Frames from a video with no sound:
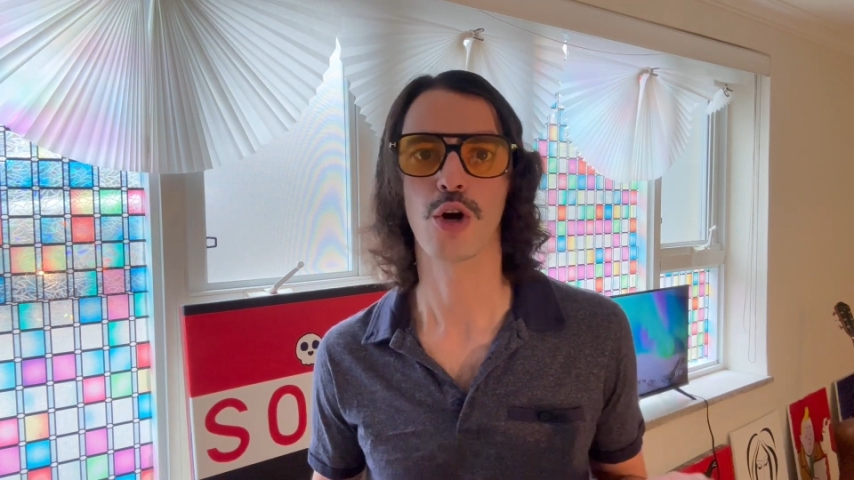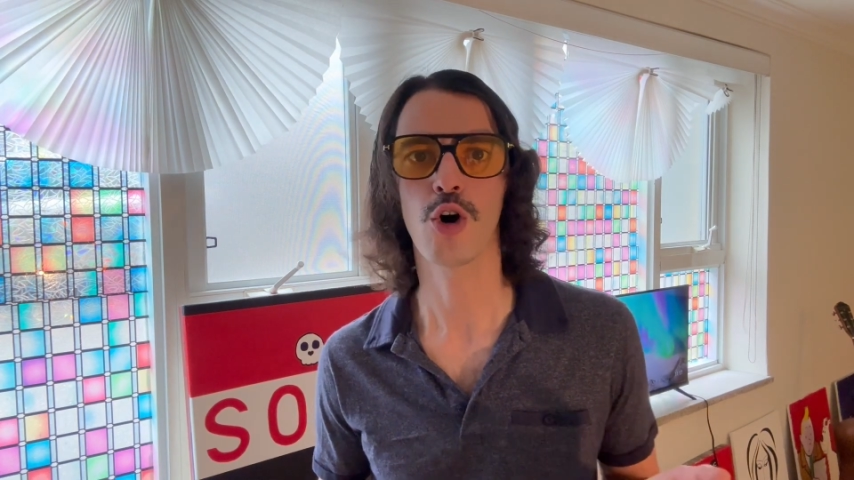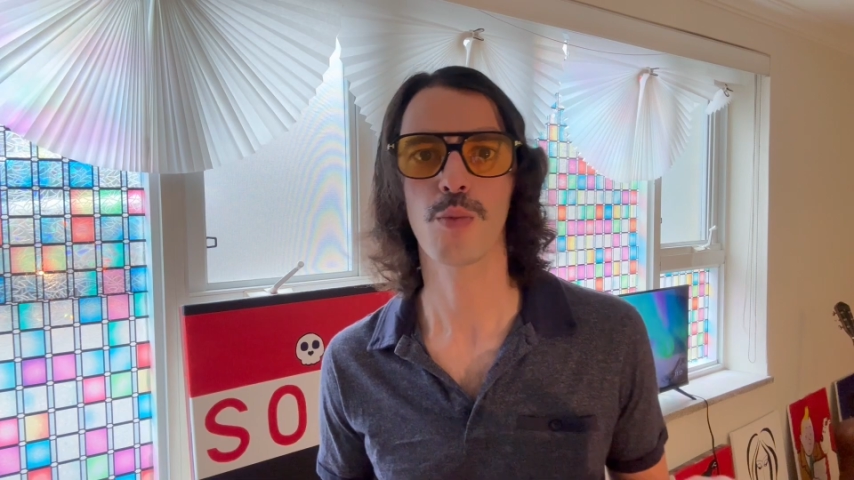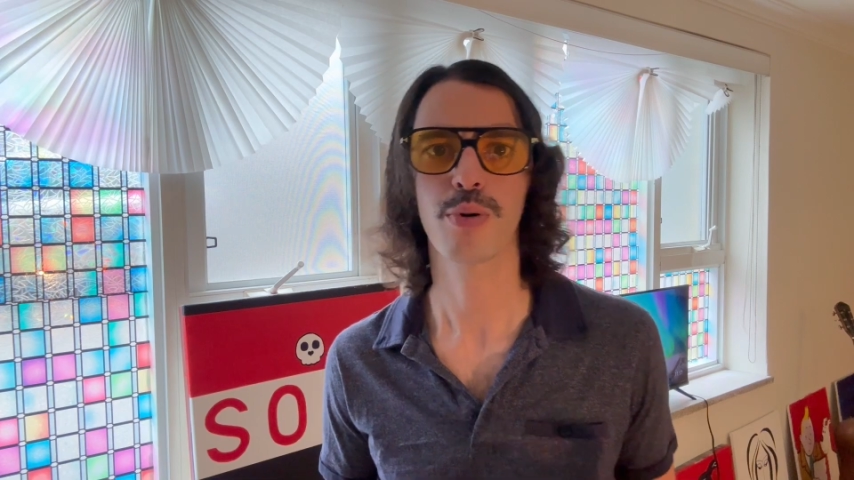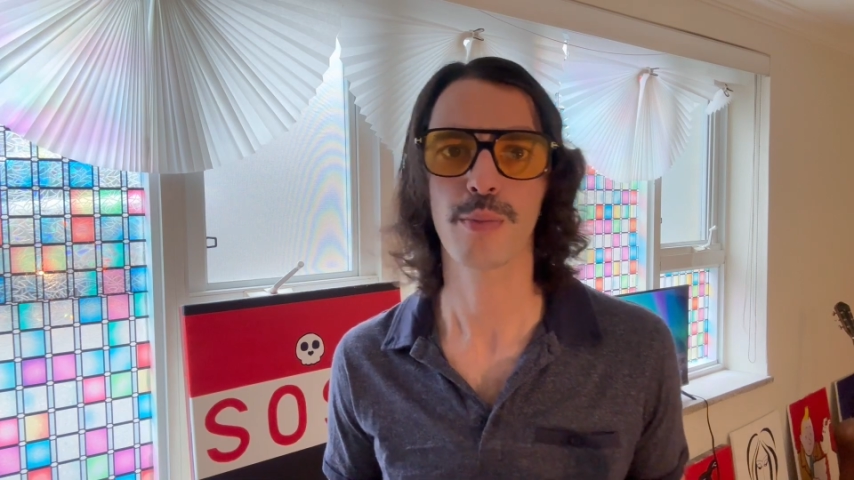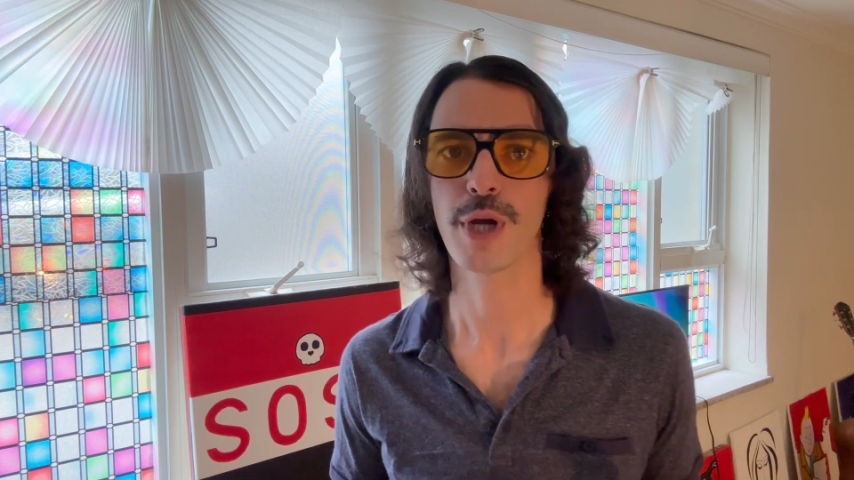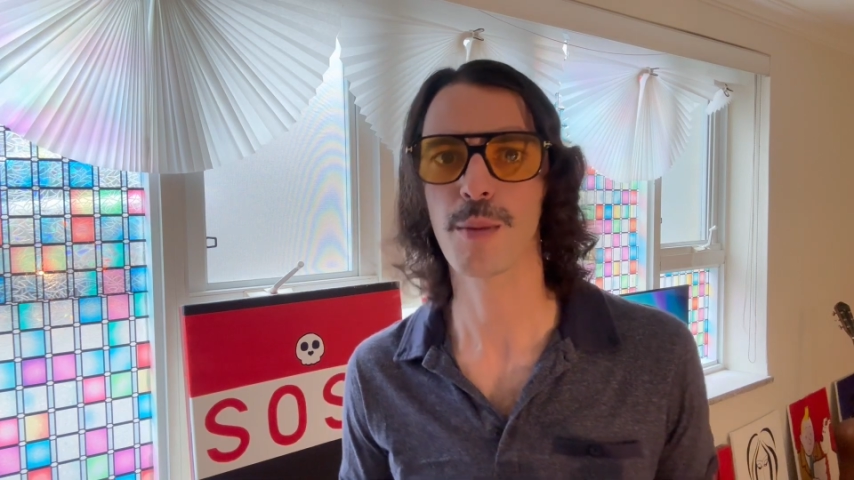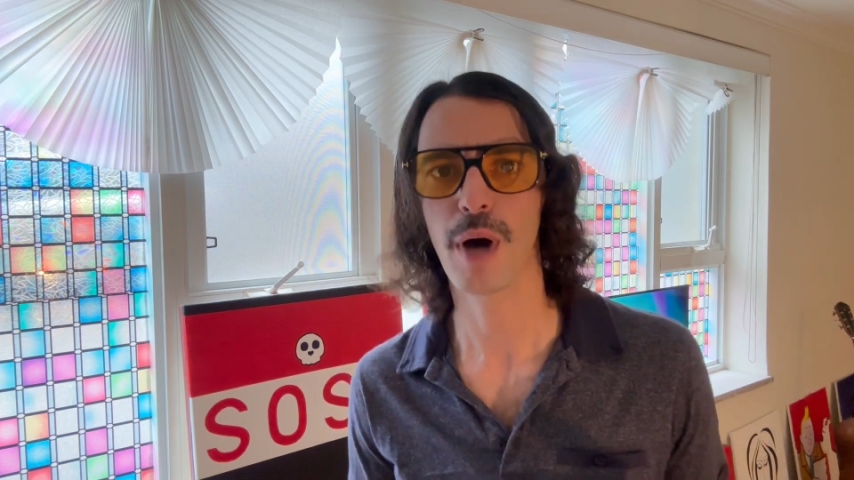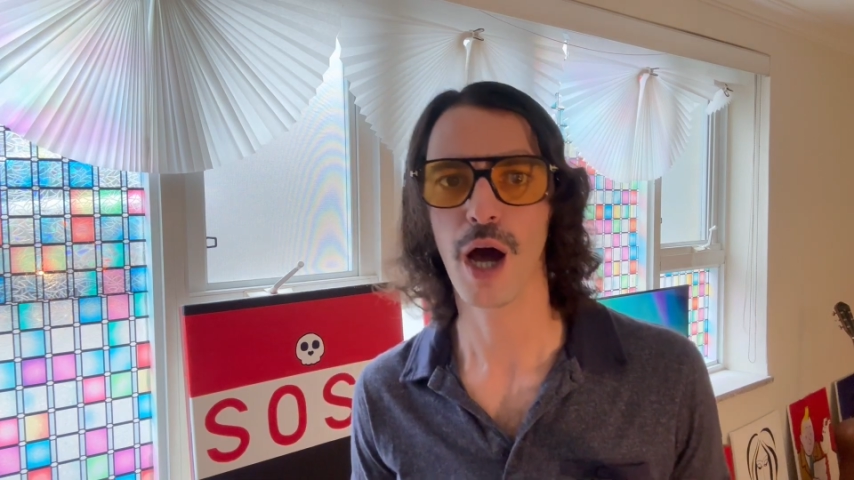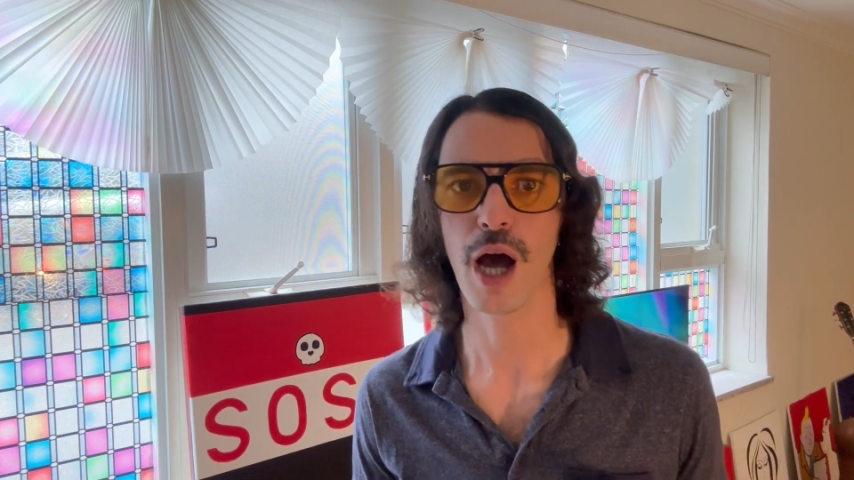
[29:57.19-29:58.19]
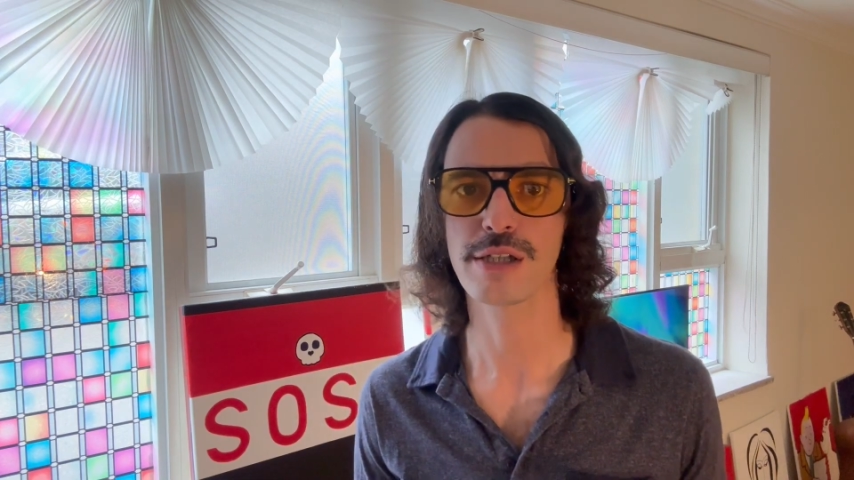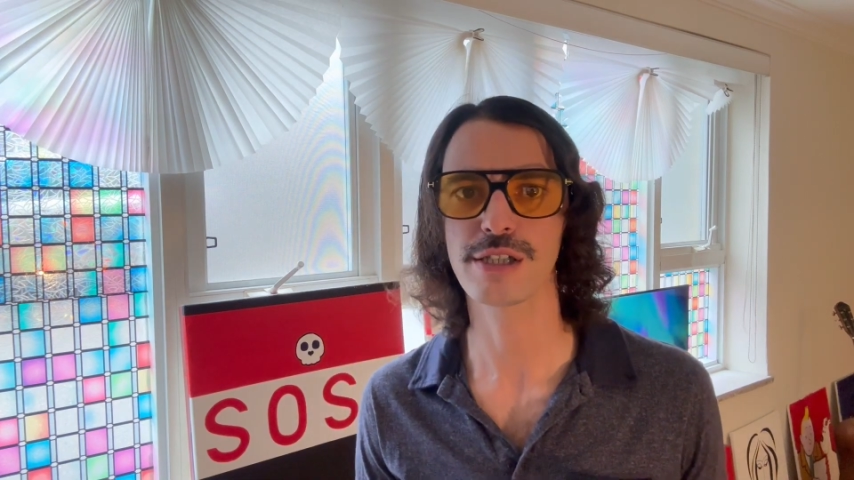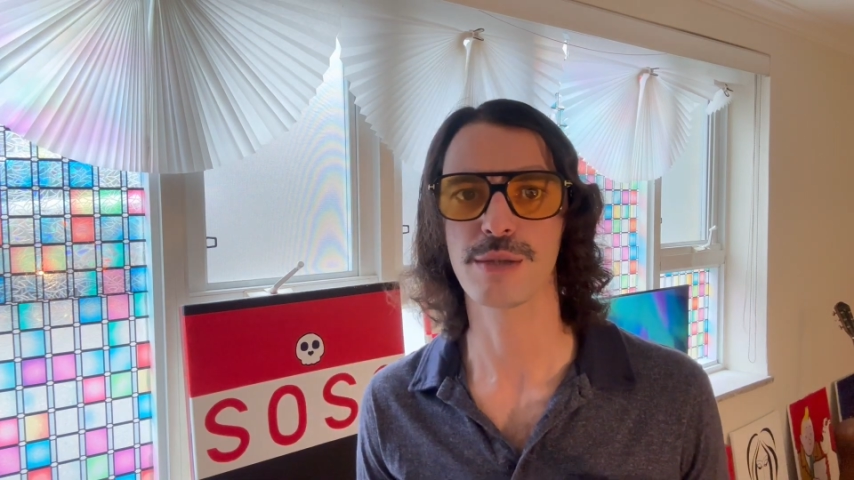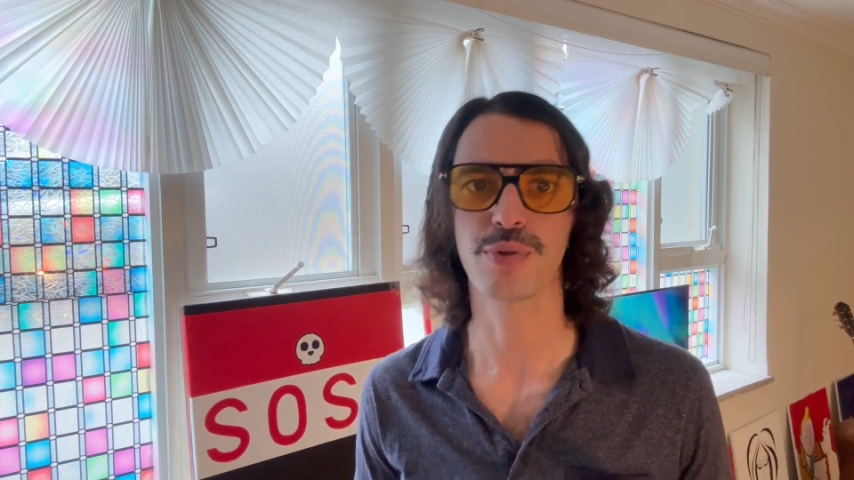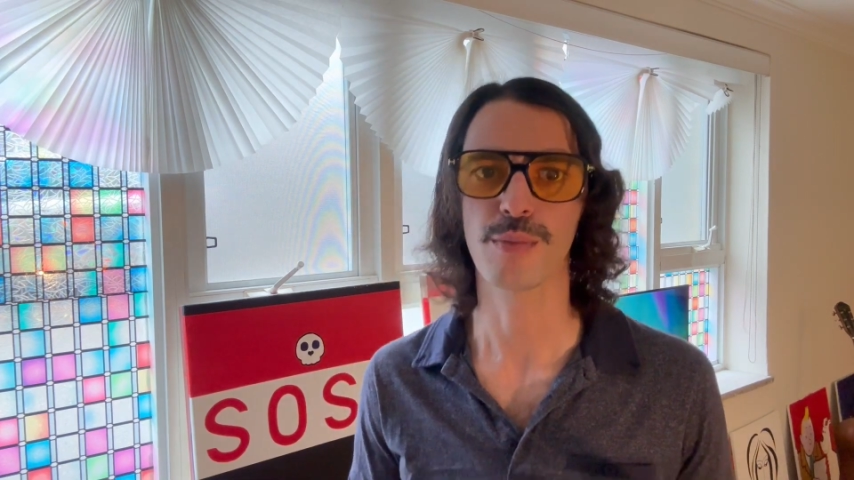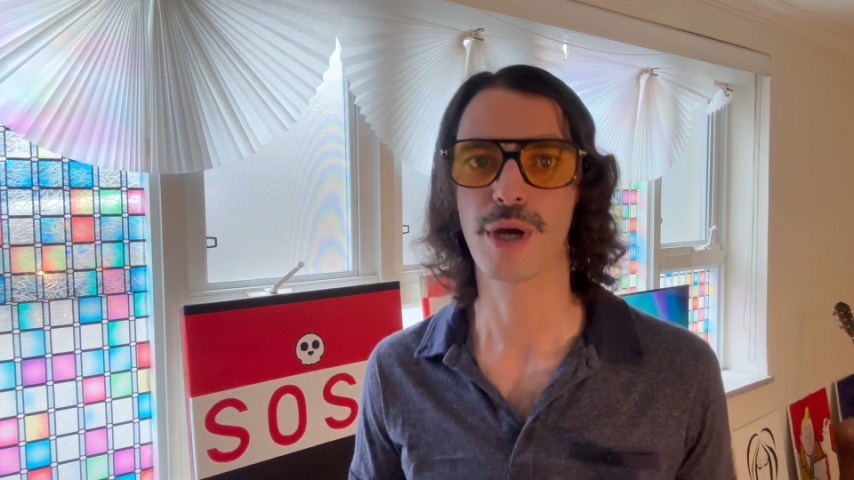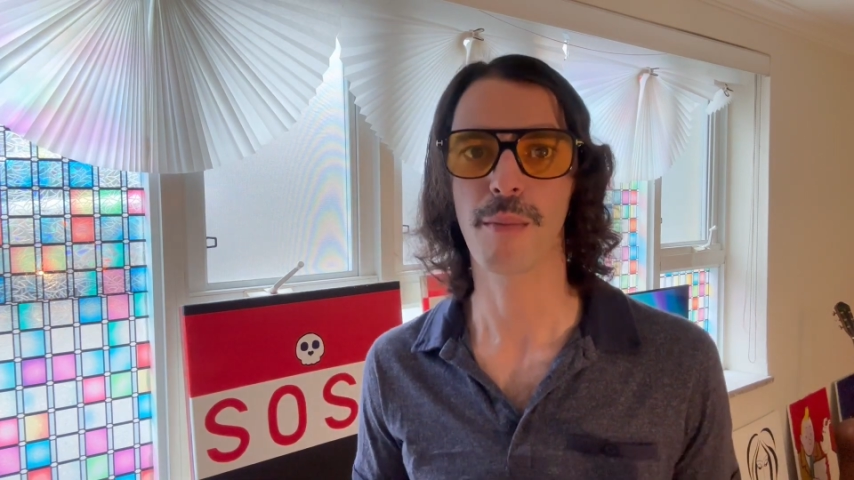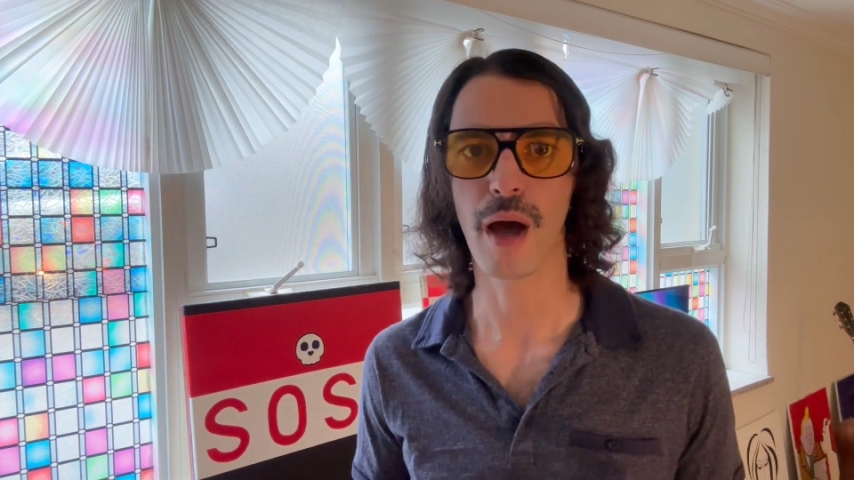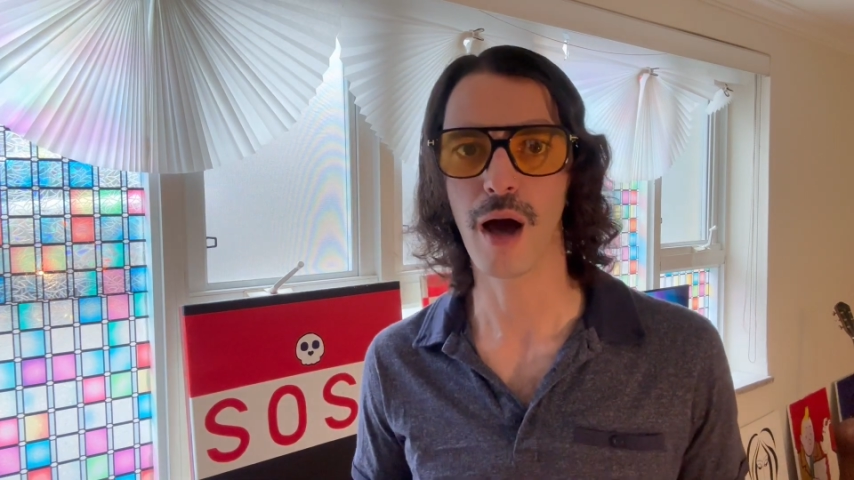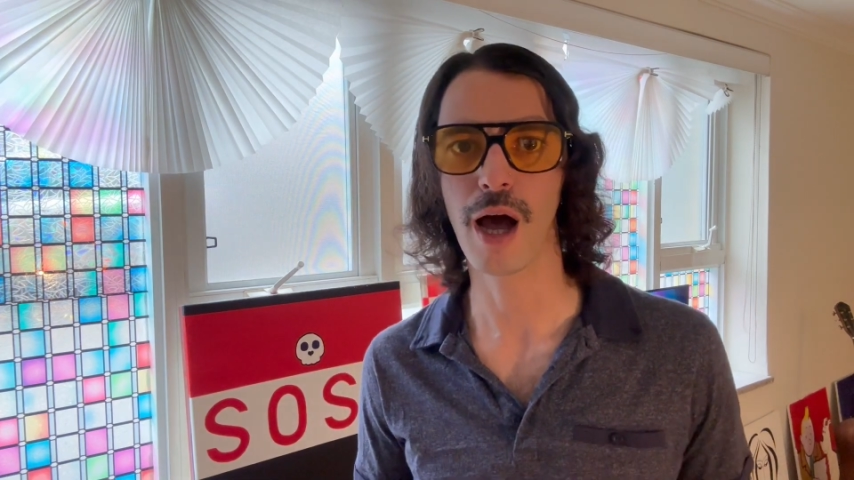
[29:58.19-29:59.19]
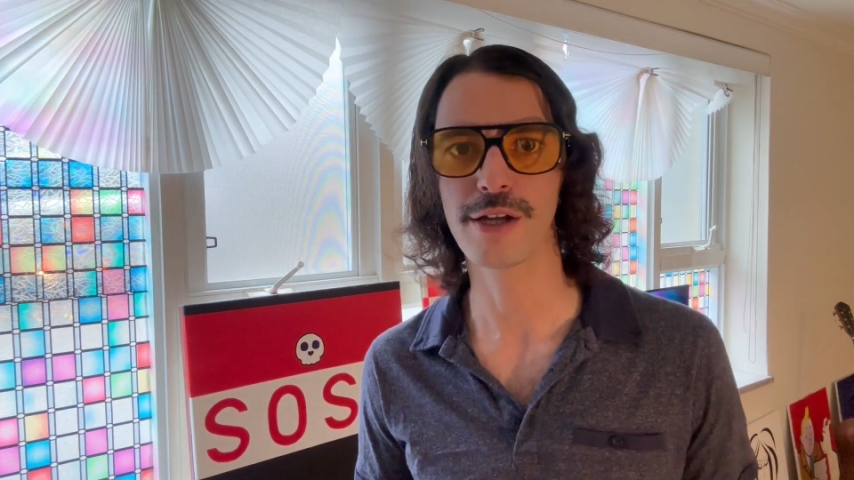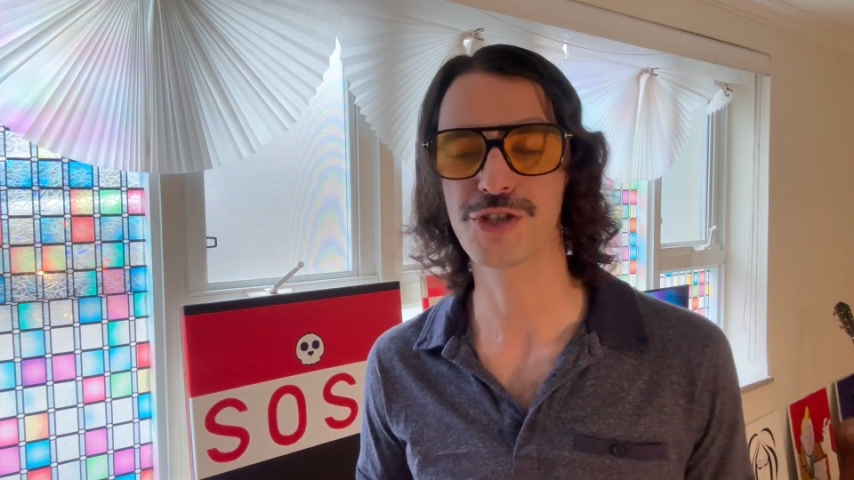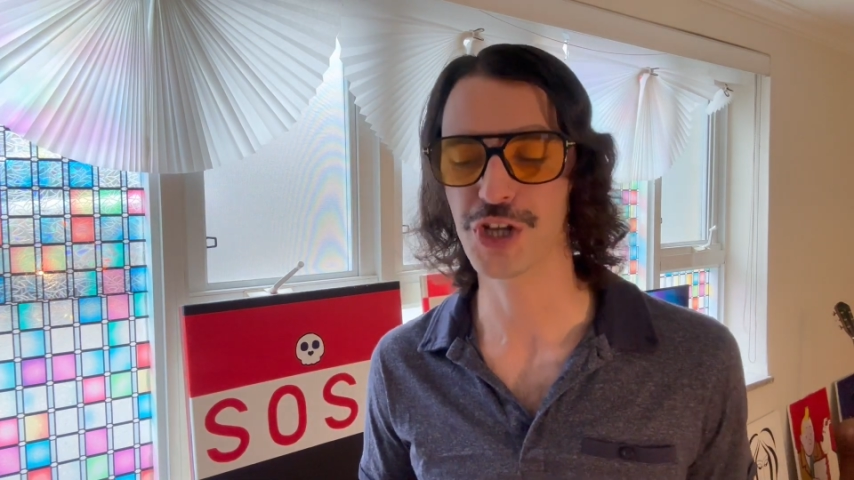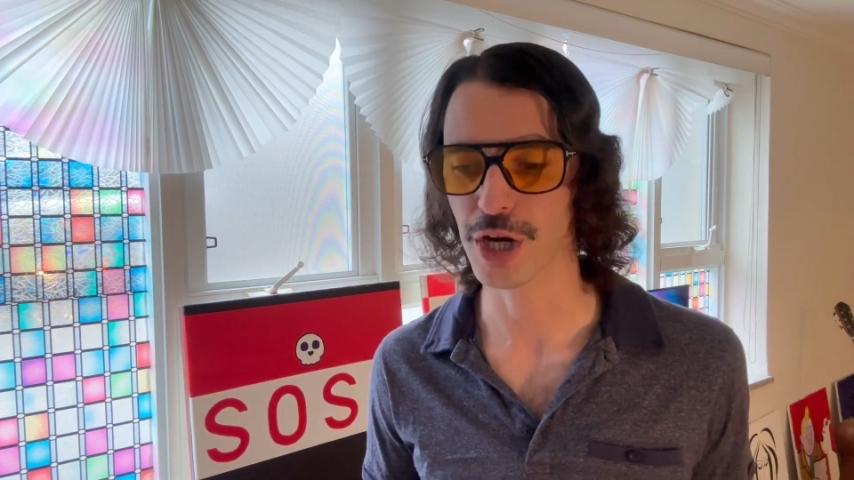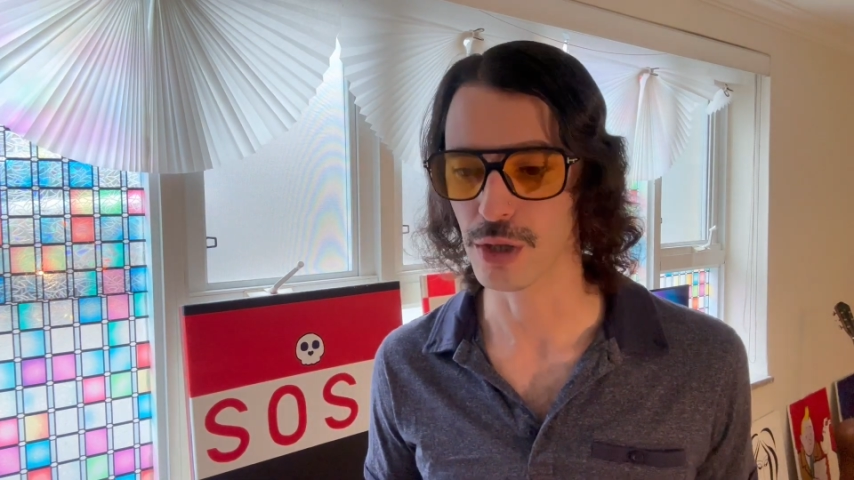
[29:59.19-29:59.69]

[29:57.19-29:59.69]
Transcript: oh, put me on my high seat, put me on my high chair,